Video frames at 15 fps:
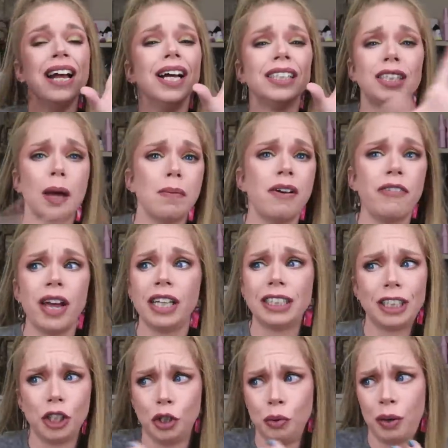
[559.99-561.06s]
Some of
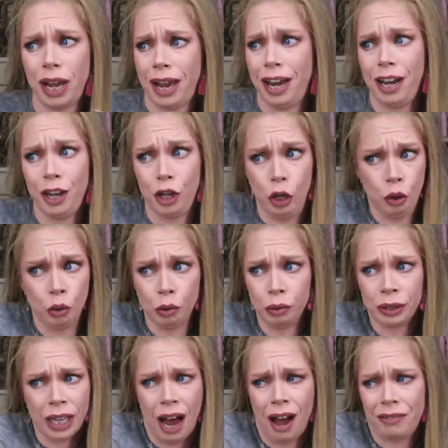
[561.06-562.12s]
it you can
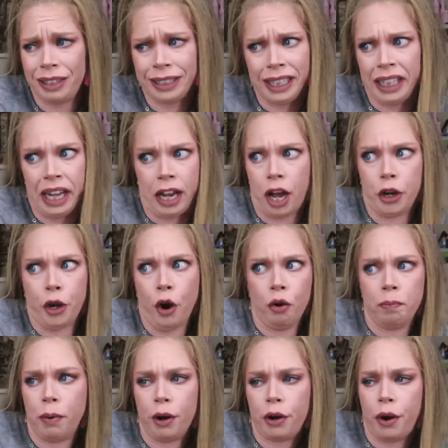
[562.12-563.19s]
use, obviously, like, a
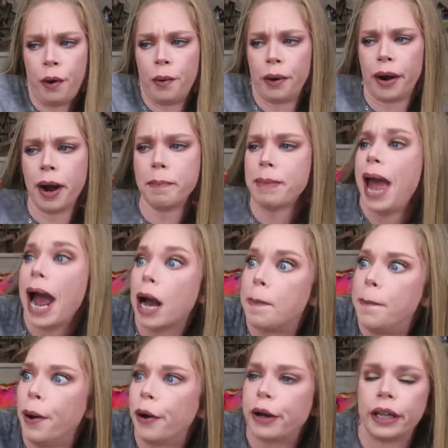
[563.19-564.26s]
notebook or a
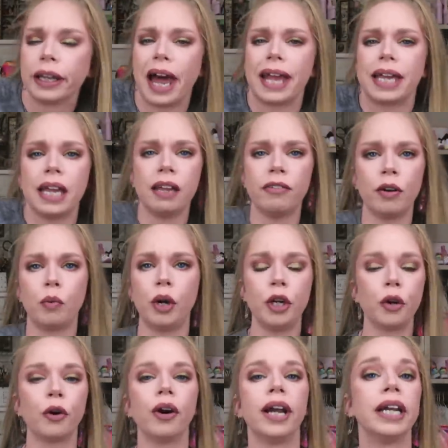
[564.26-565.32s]
MacBook, like, even when
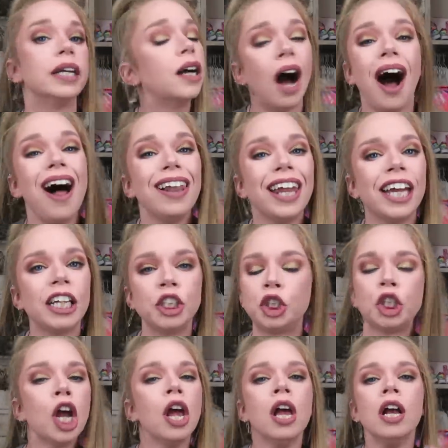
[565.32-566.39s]
you're in
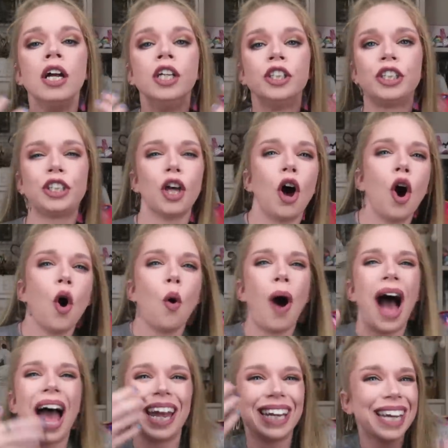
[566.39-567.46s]
college. So
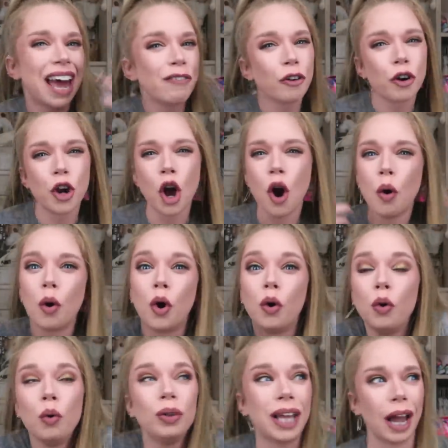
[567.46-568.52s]
I never know
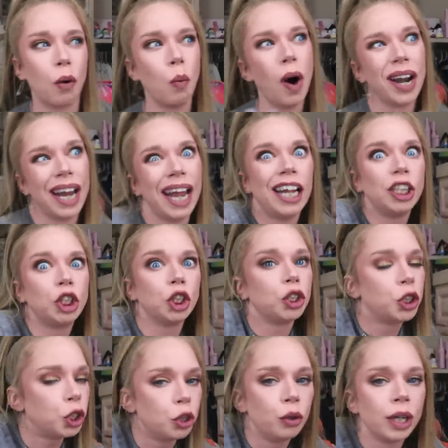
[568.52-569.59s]
who, like what age
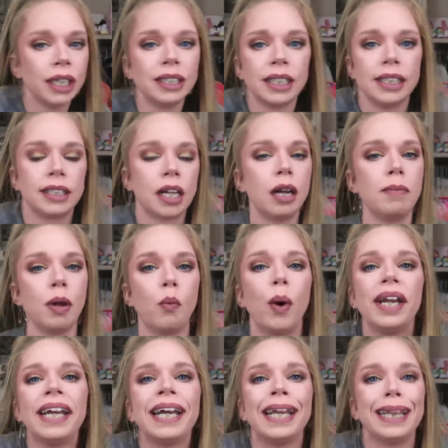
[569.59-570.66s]
student is gonna be
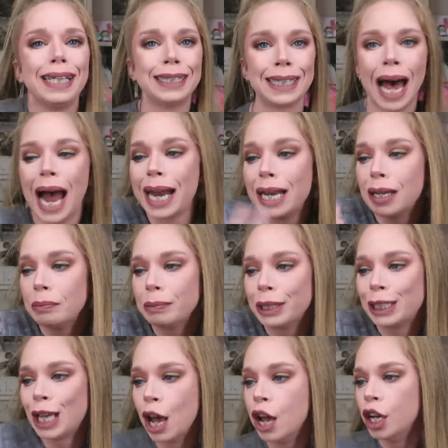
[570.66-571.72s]
winning these
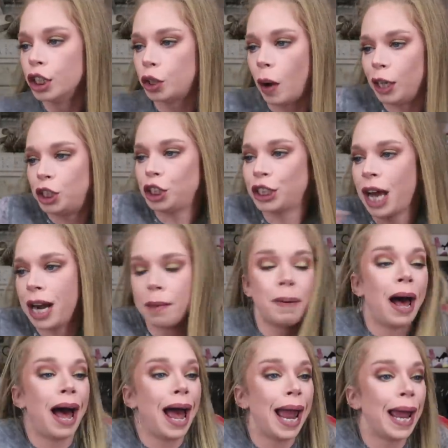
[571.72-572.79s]
items. So I just kind of
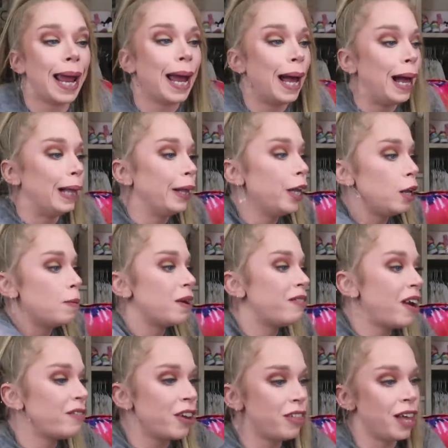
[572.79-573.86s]
buy a little bit of
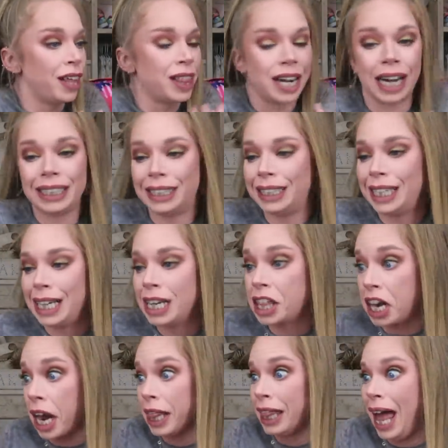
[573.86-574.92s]
everything that I see,
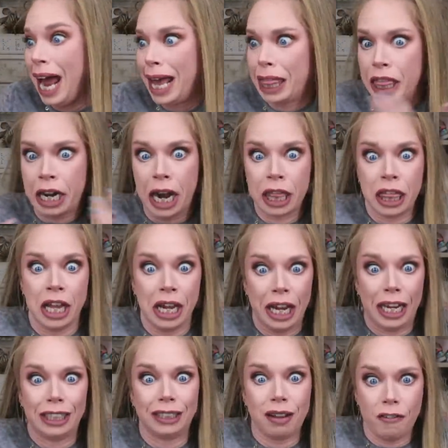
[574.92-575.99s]
that I like, that I
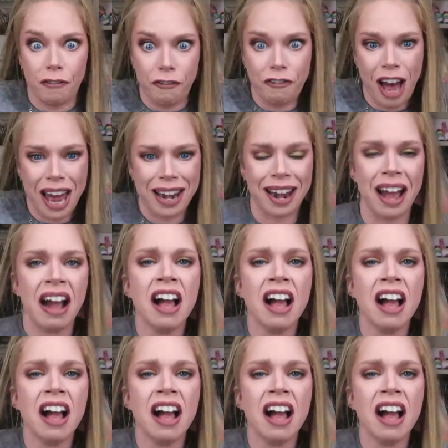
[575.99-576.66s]
think is fun.